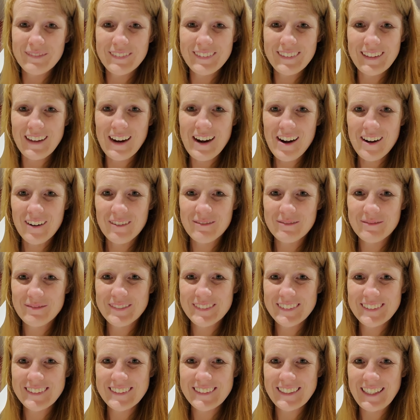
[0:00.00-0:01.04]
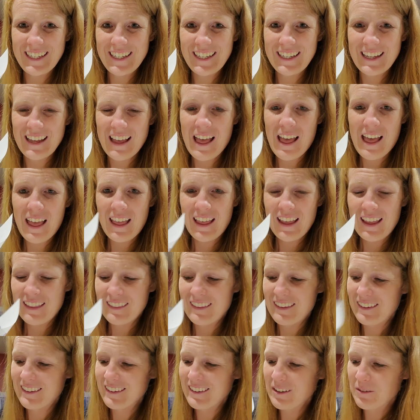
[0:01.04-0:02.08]
There, see,
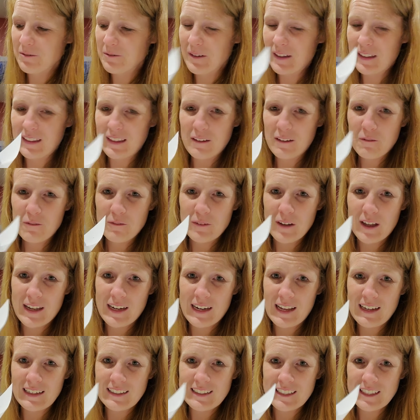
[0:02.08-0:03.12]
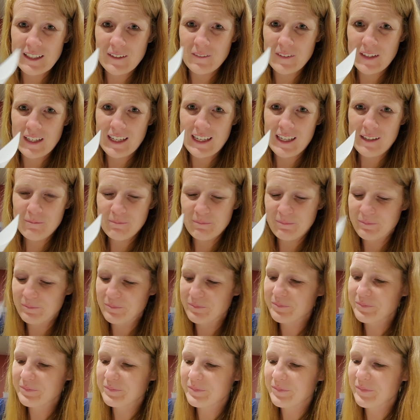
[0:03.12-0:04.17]
this is a really fun activity,
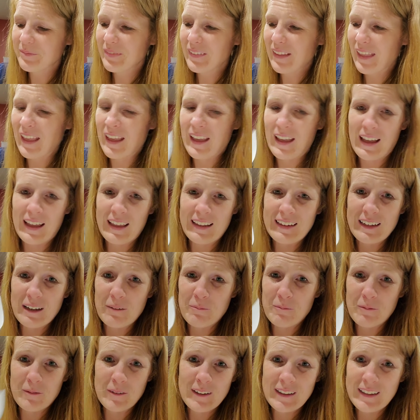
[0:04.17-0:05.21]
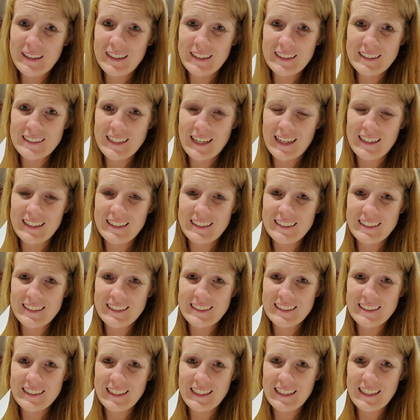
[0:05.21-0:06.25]
and I'm really excited to
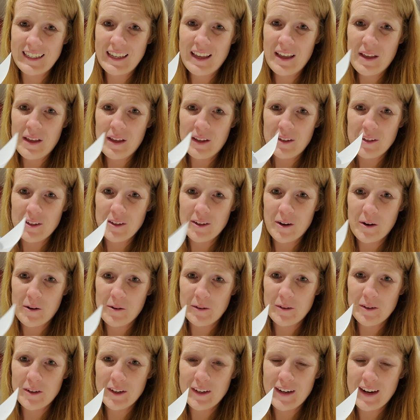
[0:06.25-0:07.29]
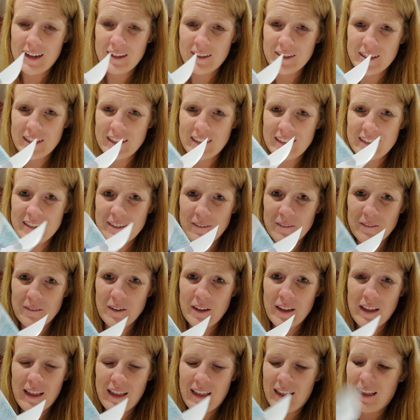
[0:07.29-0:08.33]
see your own creations of
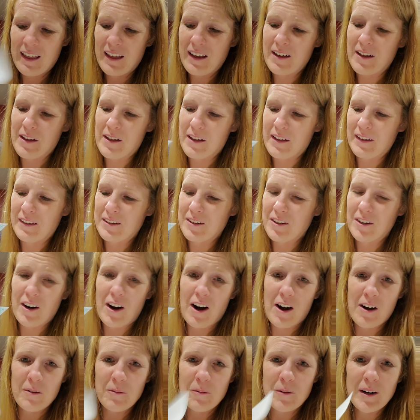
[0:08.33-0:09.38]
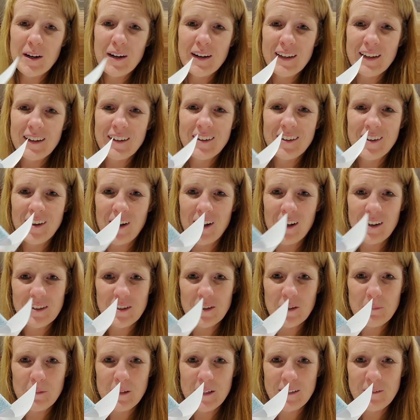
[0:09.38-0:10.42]
your artwork on
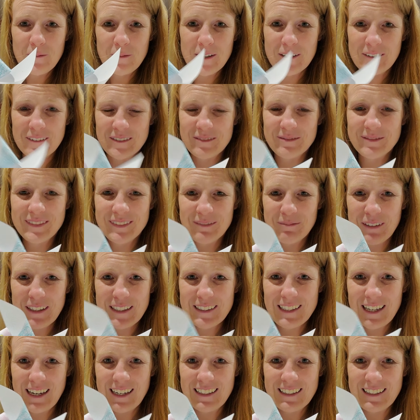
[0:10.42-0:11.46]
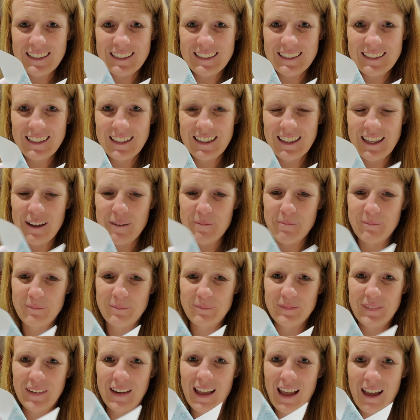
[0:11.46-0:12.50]
your pinwheel. I'm excited to see them.
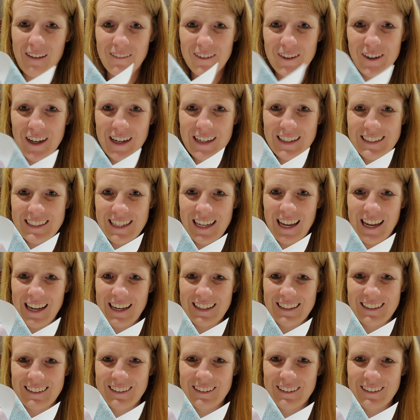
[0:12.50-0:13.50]
Have a great day.